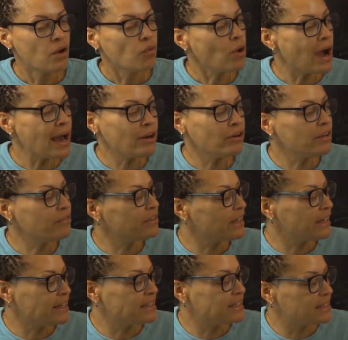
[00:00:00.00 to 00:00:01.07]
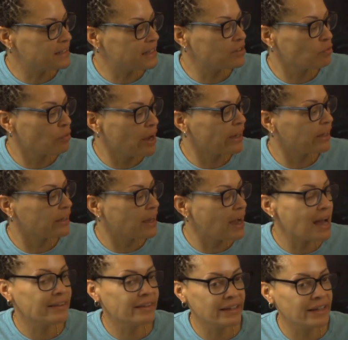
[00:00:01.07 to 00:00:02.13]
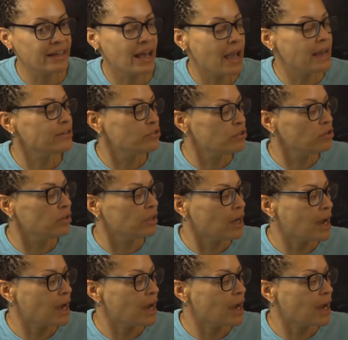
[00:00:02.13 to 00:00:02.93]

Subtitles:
Well, I don't even think he sees it as a reckoning. I think he had to do it.